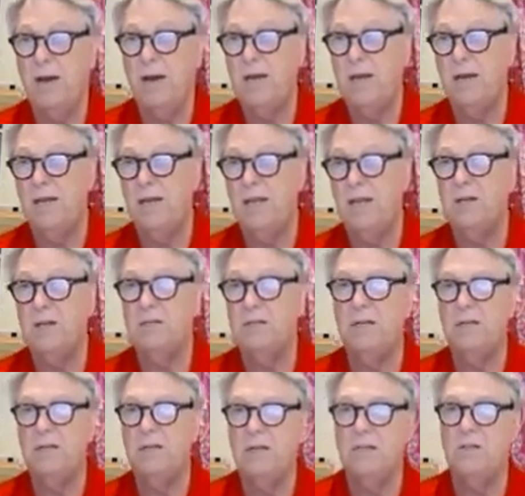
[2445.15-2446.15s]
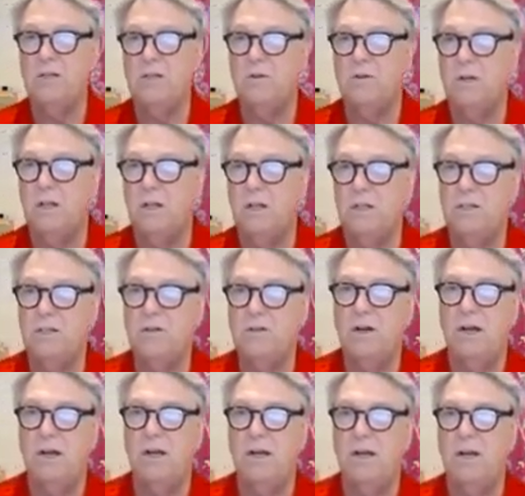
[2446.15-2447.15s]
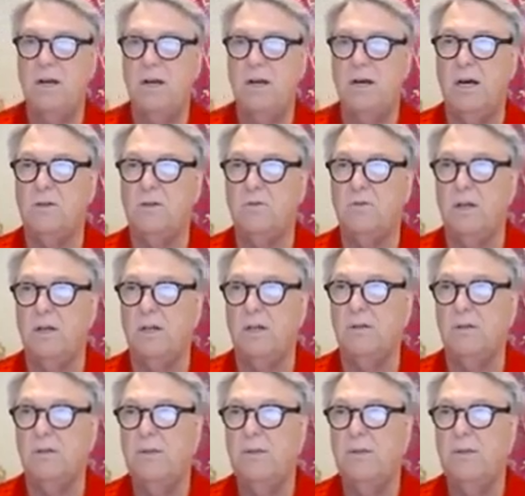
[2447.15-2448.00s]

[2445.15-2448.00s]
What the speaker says: and there's industrial. Let's try industrial.